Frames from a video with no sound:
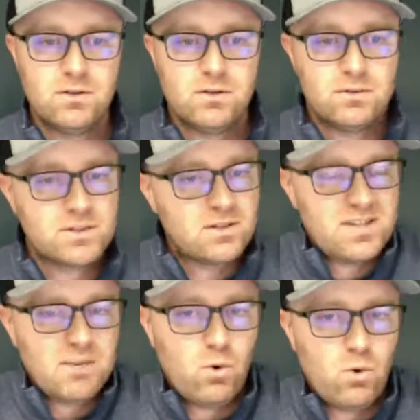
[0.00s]
It's going to
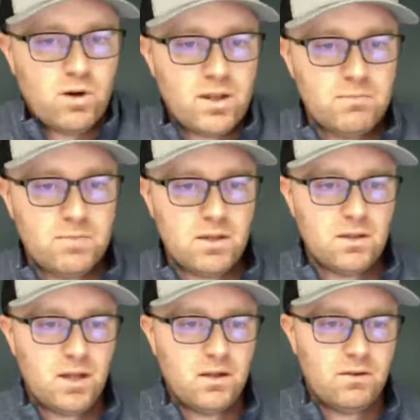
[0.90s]
take more to get me
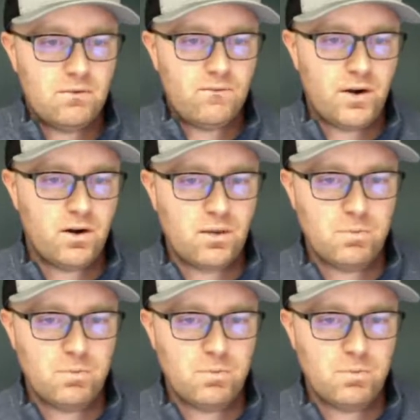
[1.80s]
kind of fired up